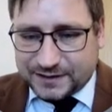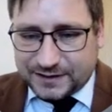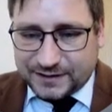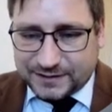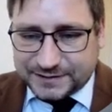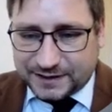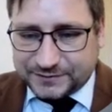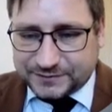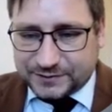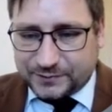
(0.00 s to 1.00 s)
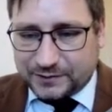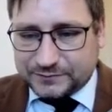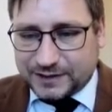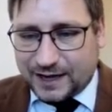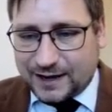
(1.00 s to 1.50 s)
centered around
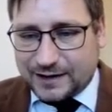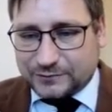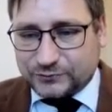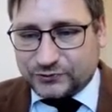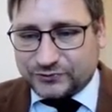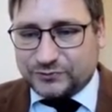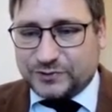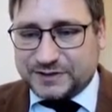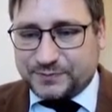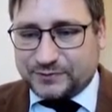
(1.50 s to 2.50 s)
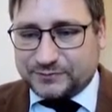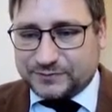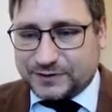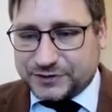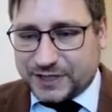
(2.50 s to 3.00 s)
how to respond to the
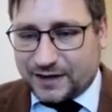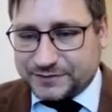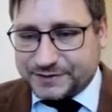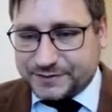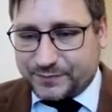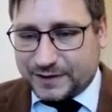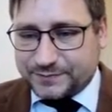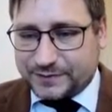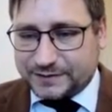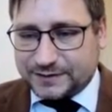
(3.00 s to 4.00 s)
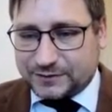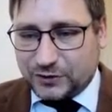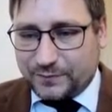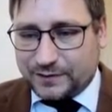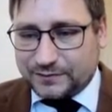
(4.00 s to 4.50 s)
challenges posed by the
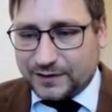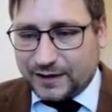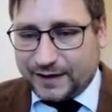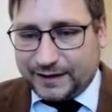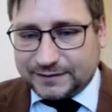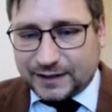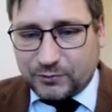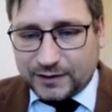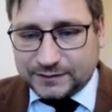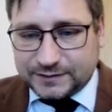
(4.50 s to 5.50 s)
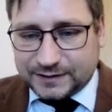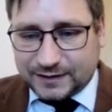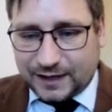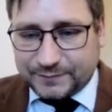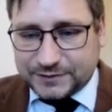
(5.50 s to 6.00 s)
global inequality,
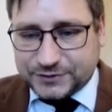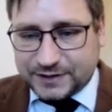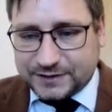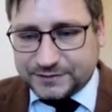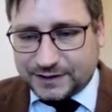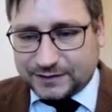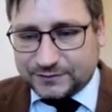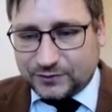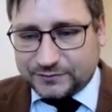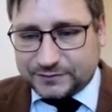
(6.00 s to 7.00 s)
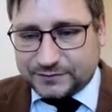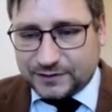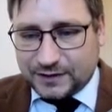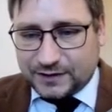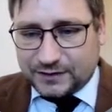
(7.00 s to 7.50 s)
climate change and other
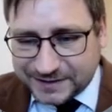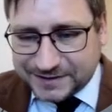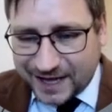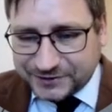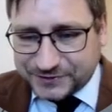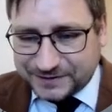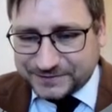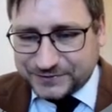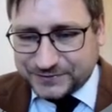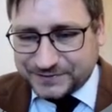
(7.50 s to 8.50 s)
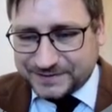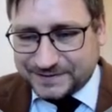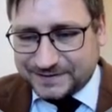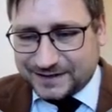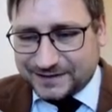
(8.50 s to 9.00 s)
transnational
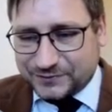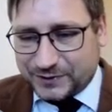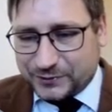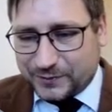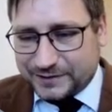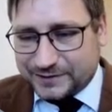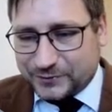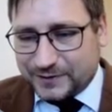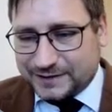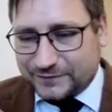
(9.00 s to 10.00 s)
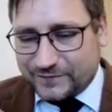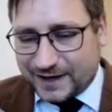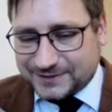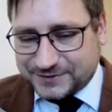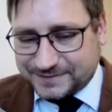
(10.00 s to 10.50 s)
issues that require collective
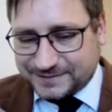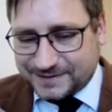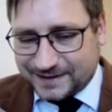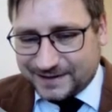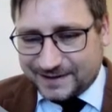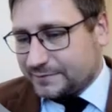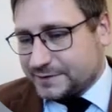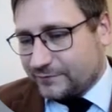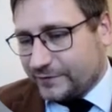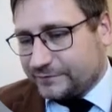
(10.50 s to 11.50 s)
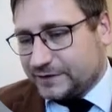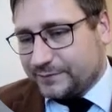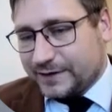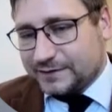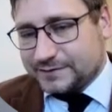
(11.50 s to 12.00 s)
actions. Sometimes fifth
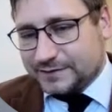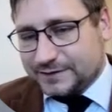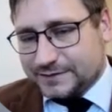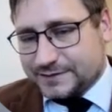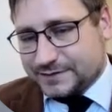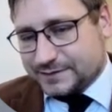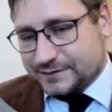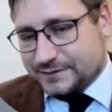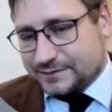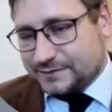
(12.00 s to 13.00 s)
debate is